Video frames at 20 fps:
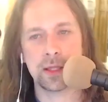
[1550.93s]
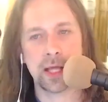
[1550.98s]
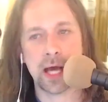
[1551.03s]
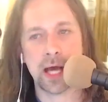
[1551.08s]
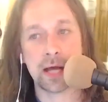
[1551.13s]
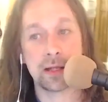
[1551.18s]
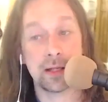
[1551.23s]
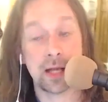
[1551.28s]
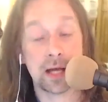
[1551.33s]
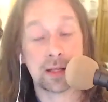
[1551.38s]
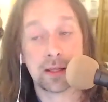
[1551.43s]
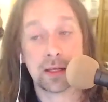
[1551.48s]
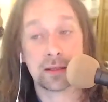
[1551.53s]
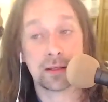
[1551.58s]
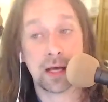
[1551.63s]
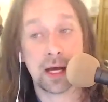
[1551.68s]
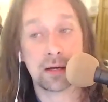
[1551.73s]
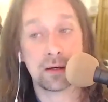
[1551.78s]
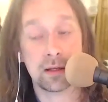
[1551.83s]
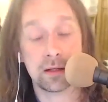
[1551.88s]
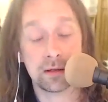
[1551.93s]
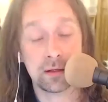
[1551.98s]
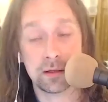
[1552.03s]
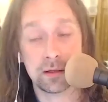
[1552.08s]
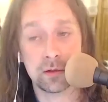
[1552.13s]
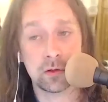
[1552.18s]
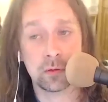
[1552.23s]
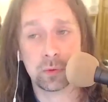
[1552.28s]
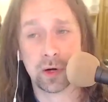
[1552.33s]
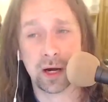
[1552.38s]
that not that that the
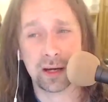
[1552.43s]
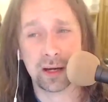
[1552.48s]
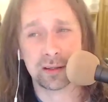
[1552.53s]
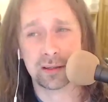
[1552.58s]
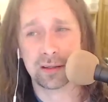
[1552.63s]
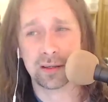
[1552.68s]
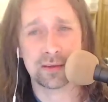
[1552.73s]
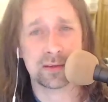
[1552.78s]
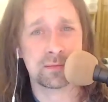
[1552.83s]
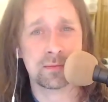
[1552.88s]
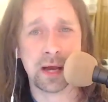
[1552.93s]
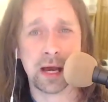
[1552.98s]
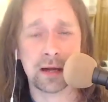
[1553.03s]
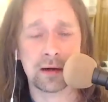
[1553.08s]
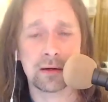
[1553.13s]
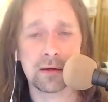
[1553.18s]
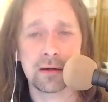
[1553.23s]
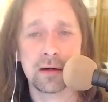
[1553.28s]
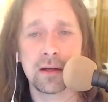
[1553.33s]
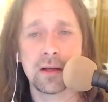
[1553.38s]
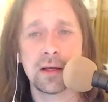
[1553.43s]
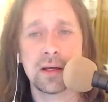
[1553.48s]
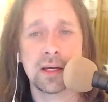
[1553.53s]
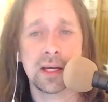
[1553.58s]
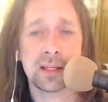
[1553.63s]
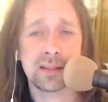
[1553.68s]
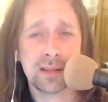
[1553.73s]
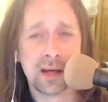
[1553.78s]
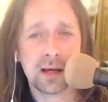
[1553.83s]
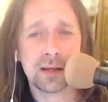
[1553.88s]
new product doesn't matter.
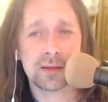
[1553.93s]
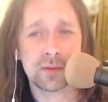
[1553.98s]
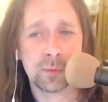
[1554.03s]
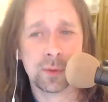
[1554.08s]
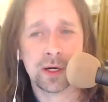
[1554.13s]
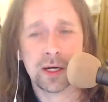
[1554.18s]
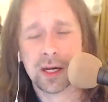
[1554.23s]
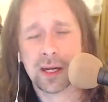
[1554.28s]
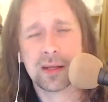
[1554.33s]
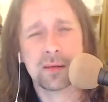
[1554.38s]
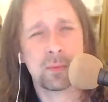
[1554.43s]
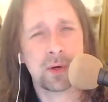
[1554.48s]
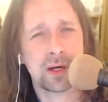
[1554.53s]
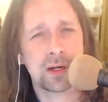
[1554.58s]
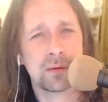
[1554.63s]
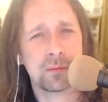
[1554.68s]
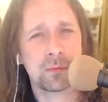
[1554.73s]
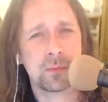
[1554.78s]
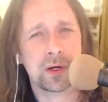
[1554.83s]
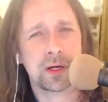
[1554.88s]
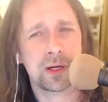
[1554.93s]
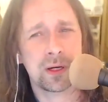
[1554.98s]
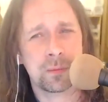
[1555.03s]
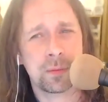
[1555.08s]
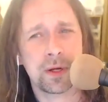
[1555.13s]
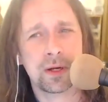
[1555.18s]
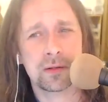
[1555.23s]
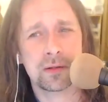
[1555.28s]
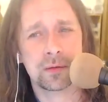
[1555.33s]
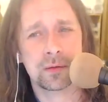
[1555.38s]
It does, but it but it but it
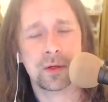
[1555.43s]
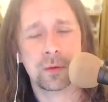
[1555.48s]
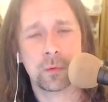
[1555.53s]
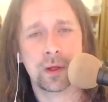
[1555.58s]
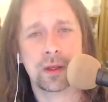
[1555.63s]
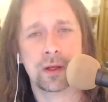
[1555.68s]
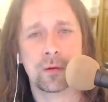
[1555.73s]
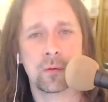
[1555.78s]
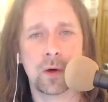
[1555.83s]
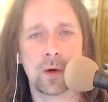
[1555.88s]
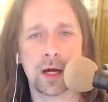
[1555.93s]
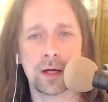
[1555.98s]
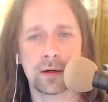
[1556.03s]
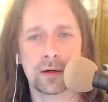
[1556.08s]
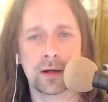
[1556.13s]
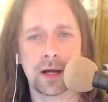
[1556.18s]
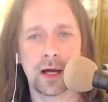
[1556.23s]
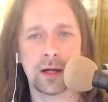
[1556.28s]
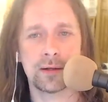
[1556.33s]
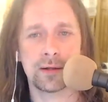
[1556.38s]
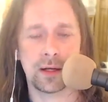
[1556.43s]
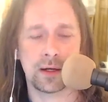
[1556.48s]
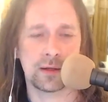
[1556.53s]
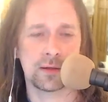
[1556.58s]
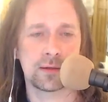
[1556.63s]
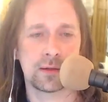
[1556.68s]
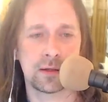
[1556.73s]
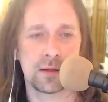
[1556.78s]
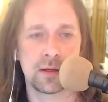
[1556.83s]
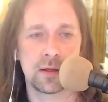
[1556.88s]
appears within a wider
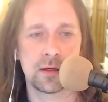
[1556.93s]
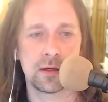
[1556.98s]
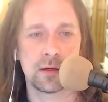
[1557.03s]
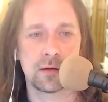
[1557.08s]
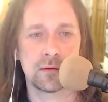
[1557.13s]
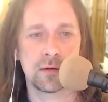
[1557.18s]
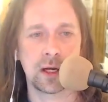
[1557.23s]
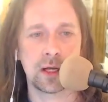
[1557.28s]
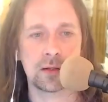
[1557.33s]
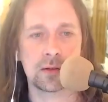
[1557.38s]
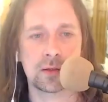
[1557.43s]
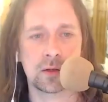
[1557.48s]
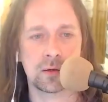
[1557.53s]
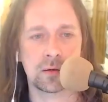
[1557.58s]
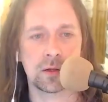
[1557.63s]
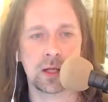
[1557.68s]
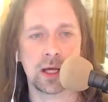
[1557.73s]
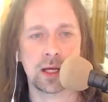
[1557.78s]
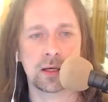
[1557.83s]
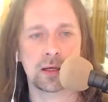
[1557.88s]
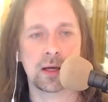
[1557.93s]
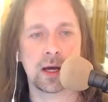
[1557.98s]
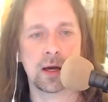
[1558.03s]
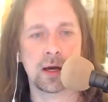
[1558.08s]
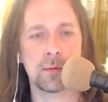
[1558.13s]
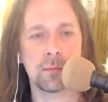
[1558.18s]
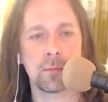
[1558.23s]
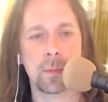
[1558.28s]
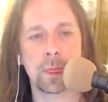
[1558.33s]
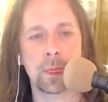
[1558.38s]
context, right? So like
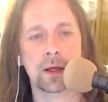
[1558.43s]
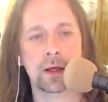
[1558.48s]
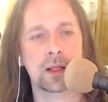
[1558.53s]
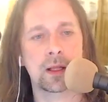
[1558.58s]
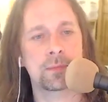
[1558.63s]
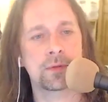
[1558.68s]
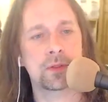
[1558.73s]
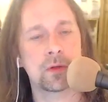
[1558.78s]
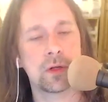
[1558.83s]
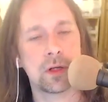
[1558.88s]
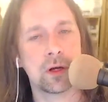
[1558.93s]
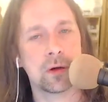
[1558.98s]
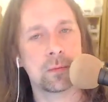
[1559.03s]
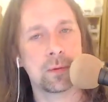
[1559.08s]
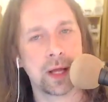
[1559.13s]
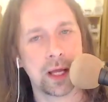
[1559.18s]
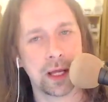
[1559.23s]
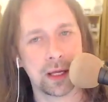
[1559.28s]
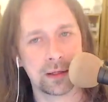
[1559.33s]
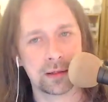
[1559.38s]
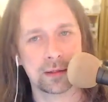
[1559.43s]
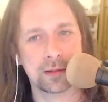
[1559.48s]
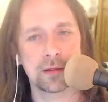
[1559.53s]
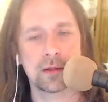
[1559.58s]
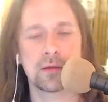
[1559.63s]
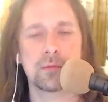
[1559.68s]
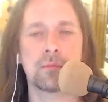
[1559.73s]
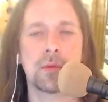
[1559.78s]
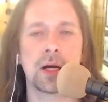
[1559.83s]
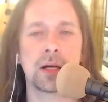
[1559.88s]
um, Clip Studio Paint,
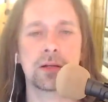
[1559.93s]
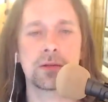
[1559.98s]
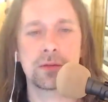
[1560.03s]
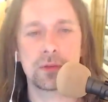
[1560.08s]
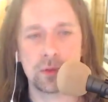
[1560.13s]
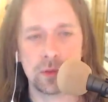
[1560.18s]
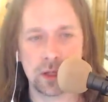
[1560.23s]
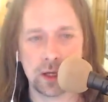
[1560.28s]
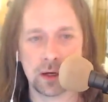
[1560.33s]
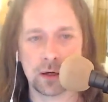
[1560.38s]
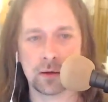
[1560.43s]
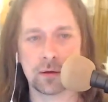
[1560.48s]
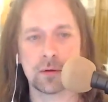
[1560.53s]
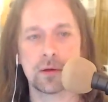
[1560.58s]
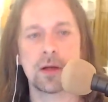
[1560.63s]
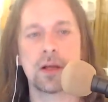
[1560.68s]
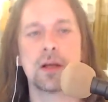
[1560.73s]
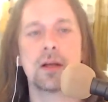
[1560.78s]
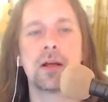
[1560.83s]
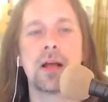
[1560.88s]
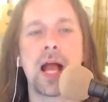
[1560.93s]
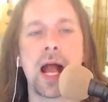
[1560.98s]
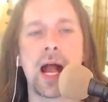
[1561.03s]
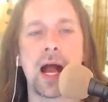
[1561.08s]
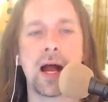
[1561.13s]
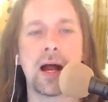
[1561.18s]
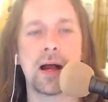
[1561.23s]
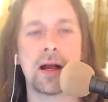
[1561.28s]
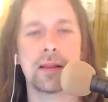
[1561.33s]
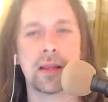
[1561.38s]
Manga Studio,
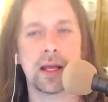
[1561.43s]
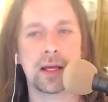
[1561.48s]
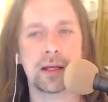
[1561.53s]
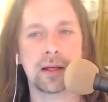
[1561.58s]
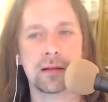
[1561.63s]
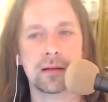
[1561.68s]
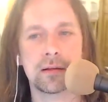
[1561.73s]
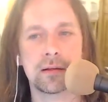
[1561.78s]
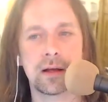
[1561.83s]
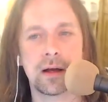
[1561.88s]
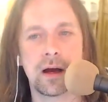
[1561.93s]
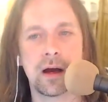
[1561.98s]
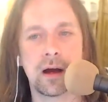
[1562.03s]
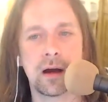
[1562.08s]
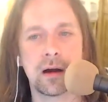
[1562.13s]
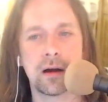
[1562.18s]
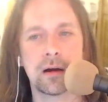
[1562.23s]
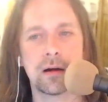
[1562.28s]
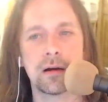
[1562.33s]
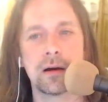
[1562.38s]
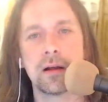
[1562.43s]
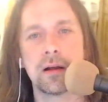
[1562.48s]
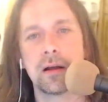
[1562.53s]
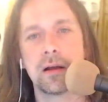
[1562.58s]
had like are